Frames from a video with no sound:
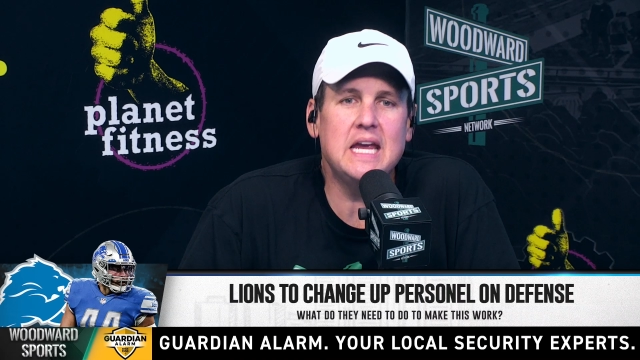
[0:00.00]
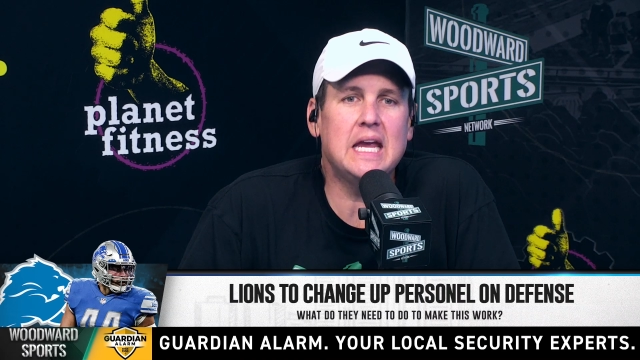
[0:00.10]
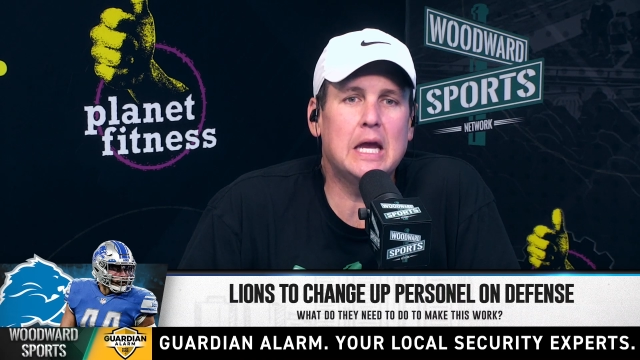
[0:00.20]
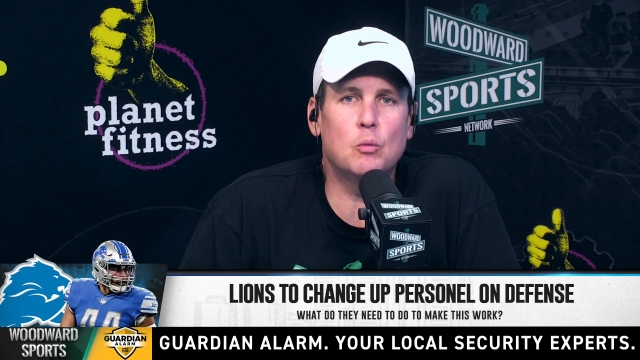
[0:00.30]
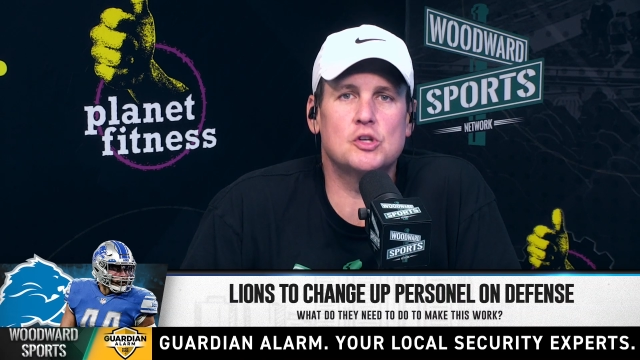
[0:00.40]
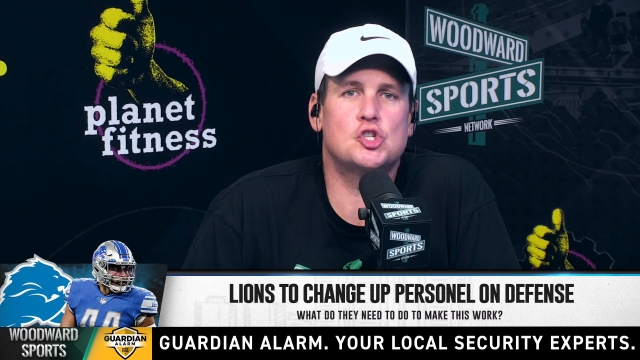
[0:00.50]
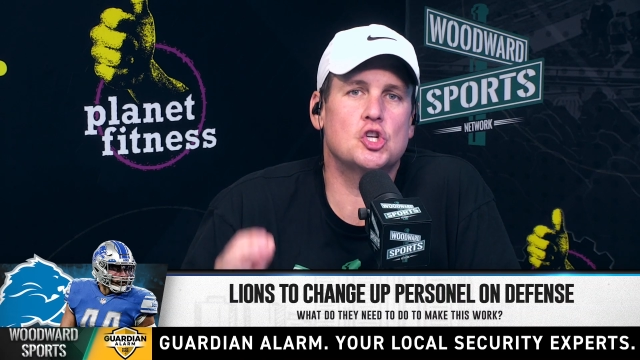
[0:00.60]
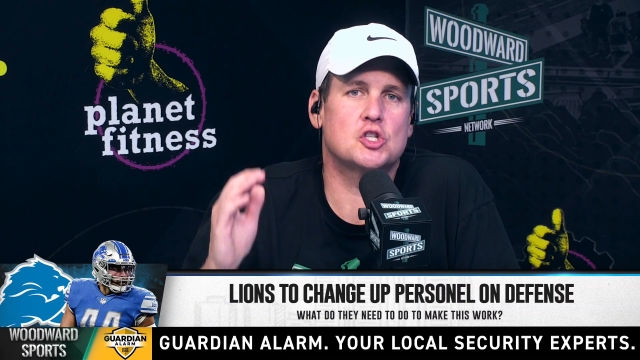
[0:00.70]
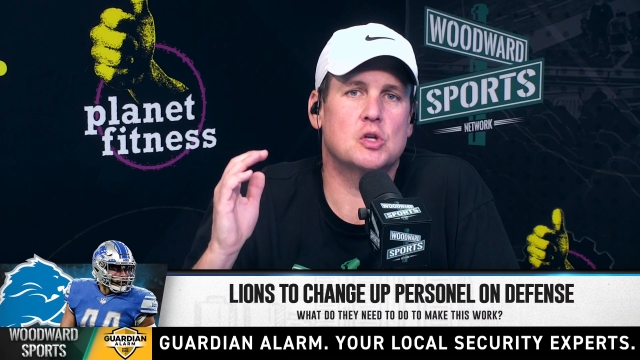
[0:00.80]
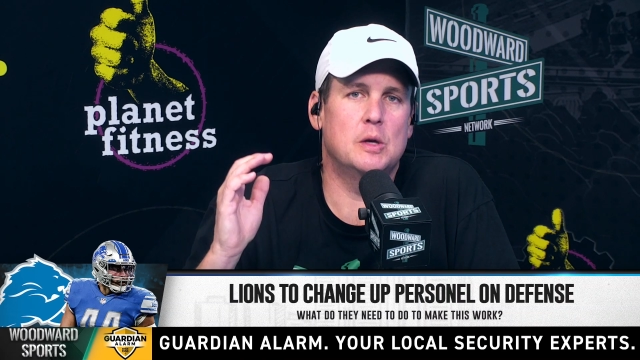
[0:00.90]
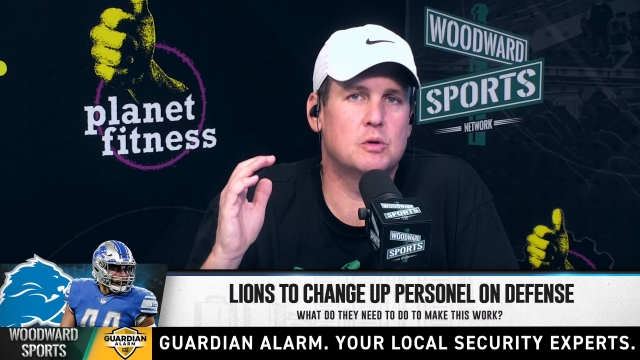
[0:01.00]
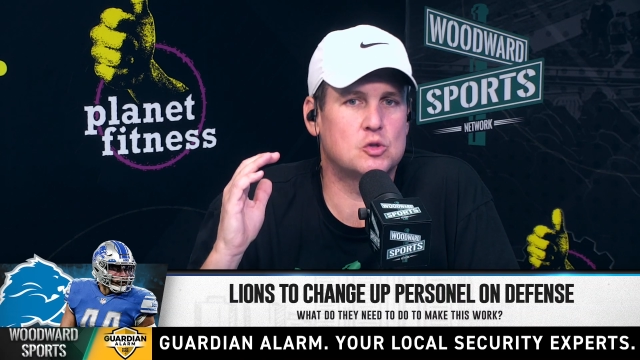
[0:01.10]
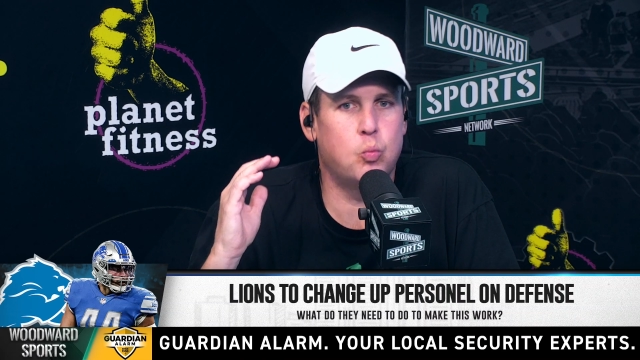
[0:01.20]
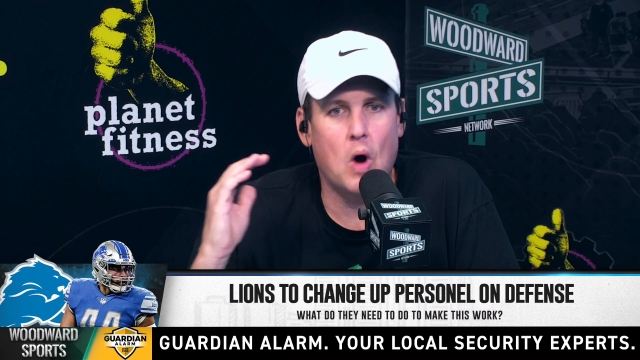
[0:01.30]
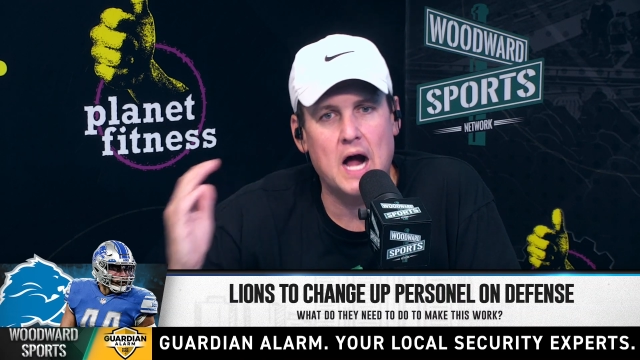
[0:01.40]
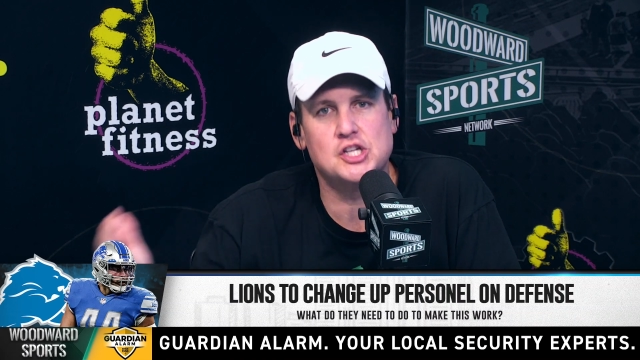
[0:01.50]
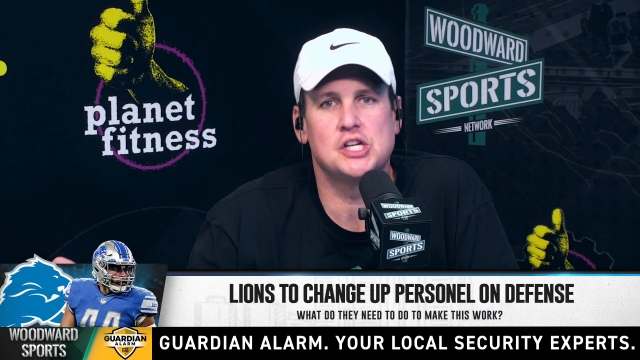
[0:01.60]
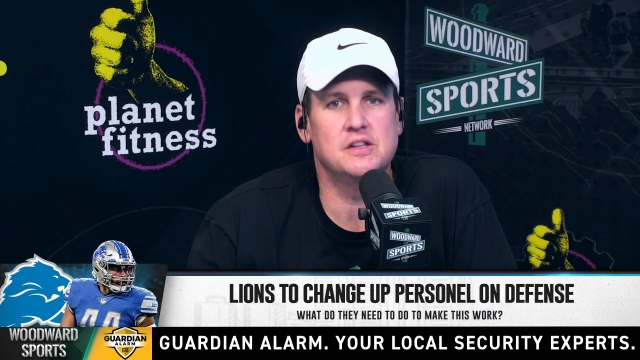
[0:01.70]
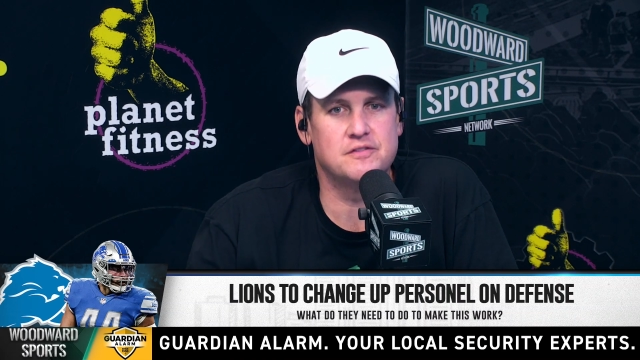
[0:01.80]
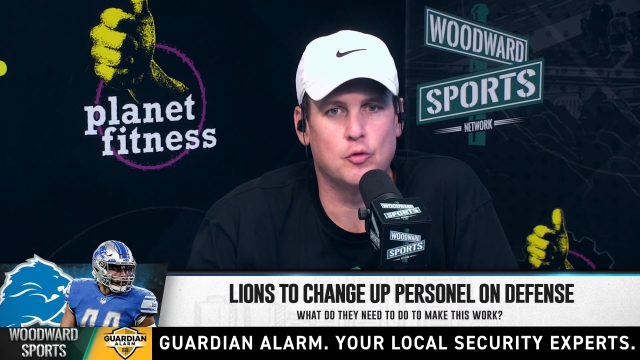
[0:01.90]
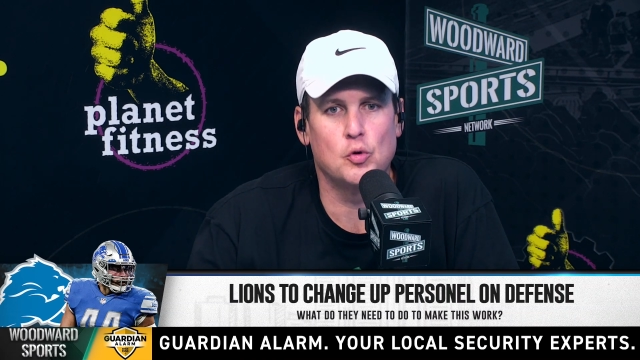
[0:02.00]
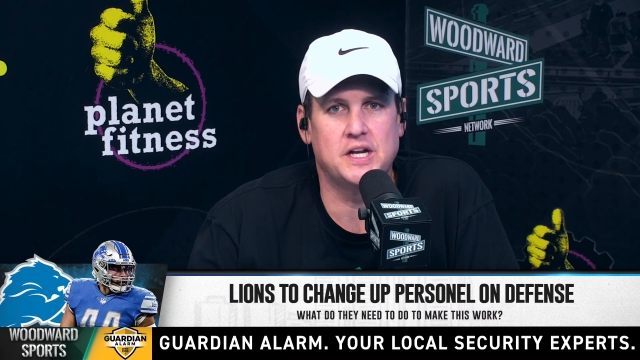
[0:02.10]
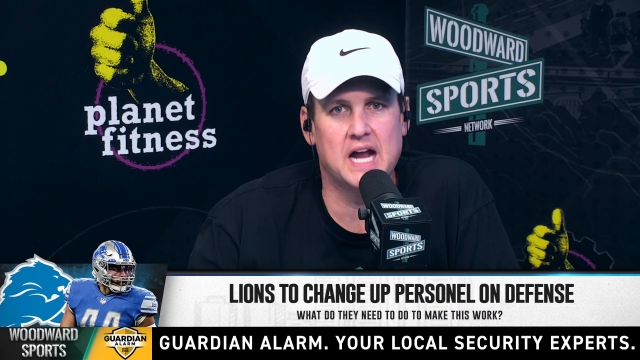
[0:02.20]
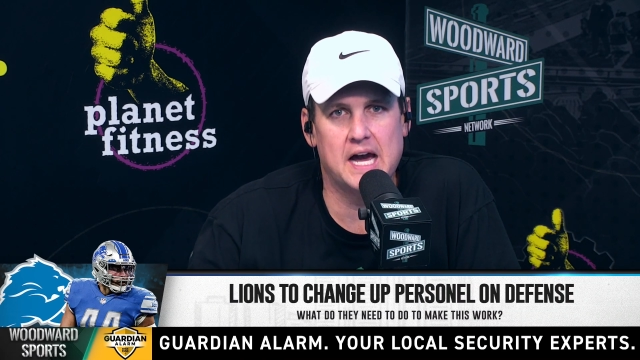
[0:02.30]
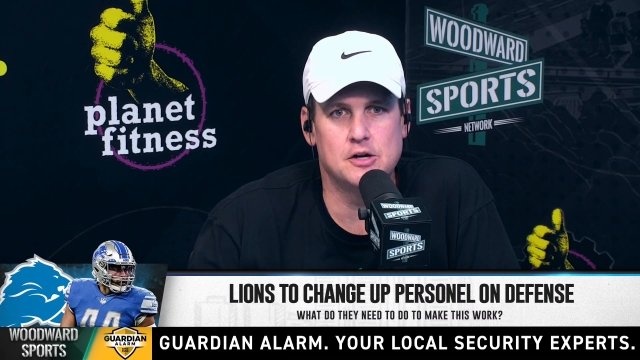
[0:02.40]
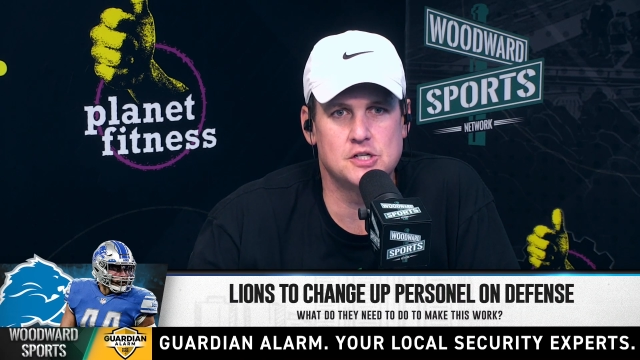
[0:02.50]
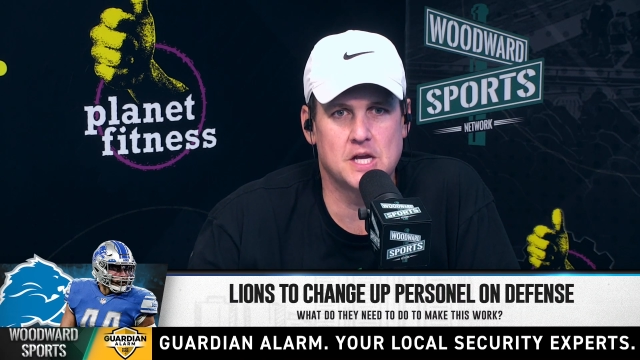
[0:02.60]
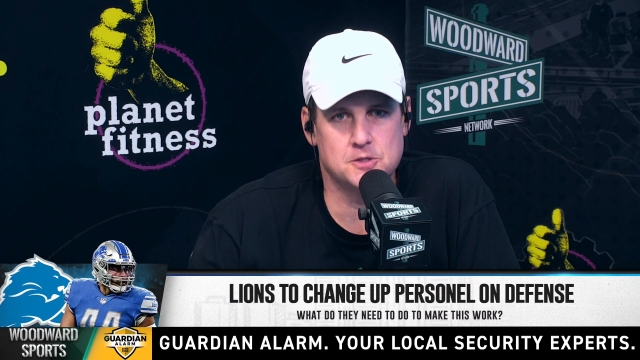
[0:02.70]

it was just it was watching the 49ers